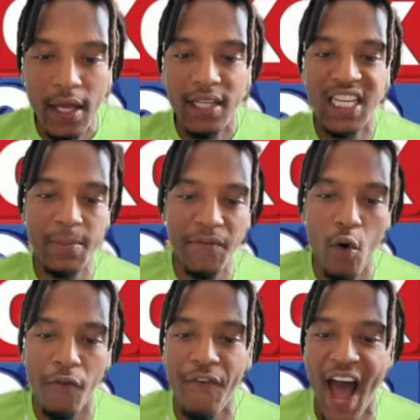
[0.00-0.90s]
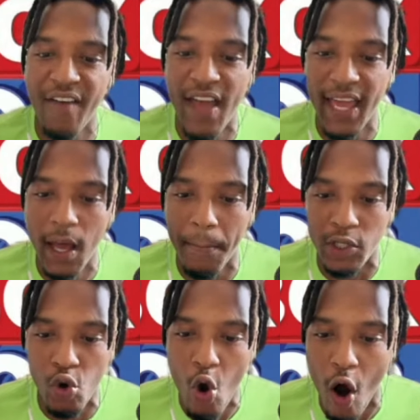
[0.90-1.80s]
Just before five A M,
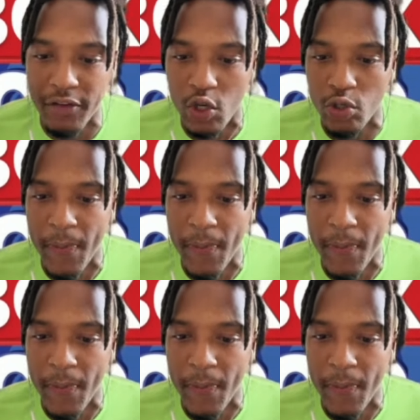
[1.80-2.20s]
patrol officers